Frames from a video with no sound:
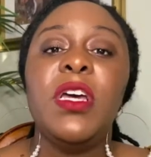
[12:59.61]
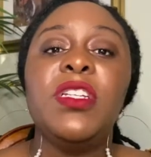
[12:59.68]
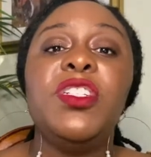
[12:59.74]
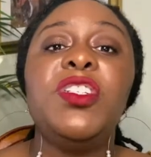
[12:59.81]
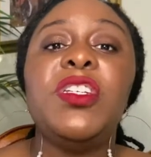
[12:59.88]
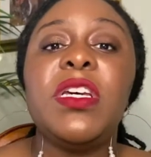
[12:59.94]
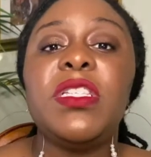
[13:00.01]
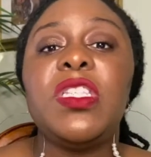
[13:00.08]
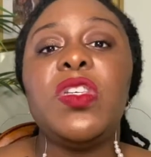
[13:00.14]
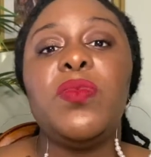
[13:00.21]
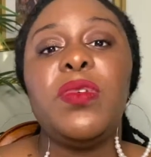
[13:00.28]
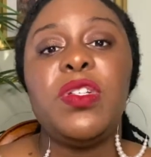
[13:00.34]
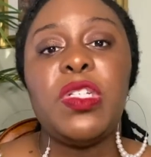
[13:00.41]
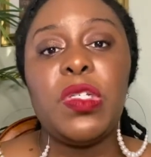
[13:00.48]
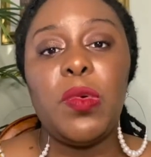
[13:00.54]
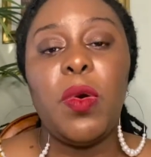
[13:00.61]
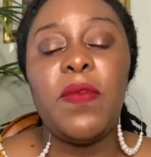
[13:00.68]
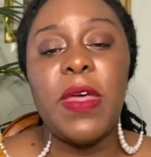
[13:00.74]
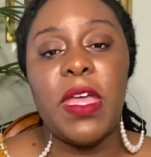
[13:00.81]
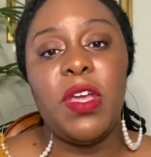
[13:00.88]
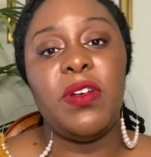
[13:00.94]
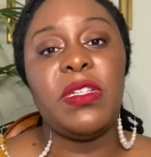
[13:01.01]
just to ensure
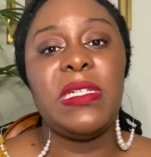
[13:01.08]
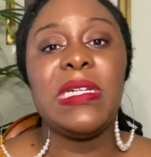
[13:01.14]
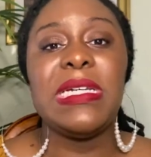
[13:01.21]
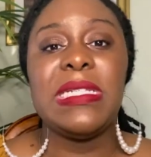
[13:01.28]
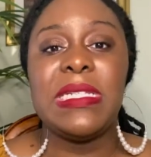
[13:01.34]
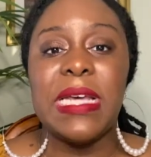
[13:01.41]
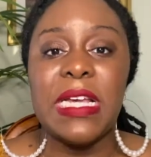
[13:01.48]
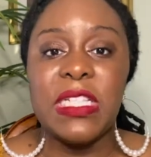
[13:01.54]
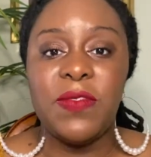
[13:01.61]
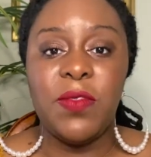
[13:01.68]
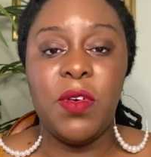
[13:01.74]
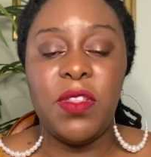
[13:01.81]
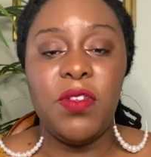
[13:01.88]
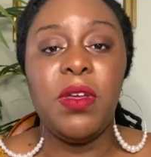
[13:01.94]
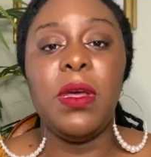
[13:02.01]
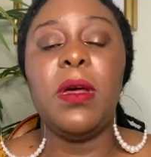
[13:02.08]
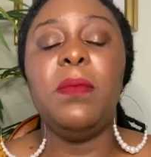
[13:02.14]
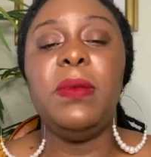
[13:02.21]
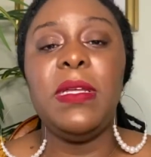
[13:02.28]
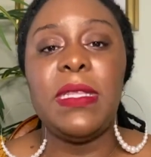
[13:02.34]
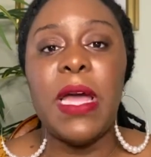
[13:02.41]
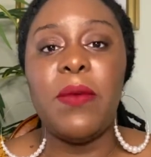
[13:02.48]
that you're successful and you can
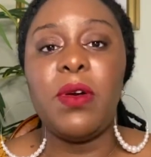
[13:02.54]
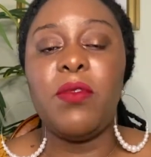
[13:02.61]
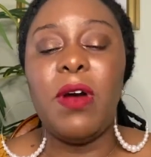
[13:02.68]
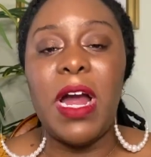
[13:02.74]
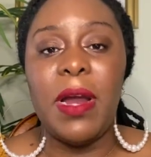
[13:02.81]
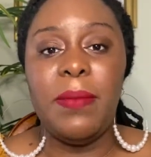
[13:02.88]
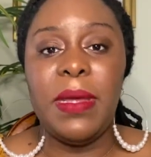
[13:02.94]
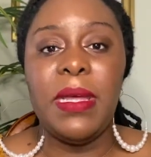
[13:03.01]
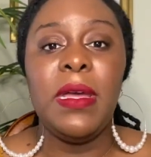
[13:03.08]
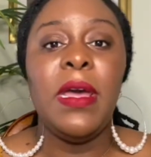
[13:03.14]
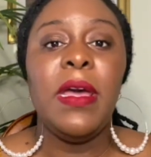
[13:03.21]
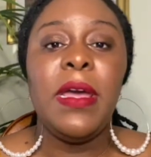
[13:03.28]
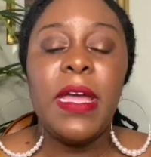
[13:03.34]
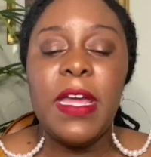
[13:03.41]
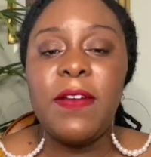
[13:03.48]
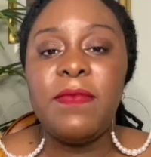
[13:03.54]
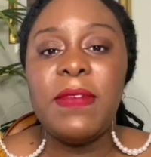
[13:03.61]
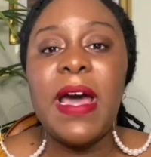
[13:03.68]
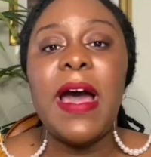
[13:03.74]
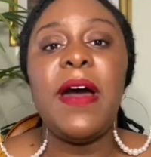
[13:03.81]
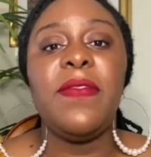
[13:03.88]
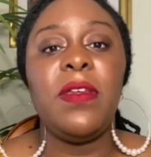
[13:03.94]
complete that requirement. If not,